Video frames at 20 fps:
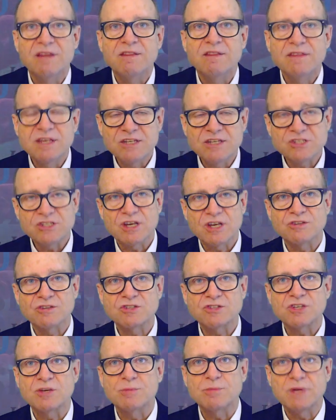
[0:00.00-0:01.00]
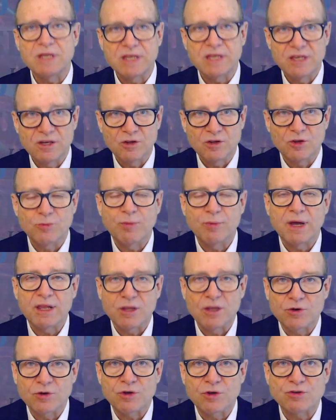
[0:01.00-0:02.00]
These cells can be killed by
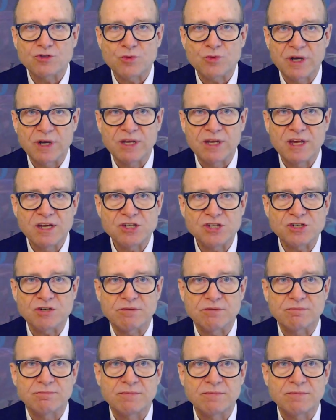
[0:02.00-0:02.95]
low-dose radiation.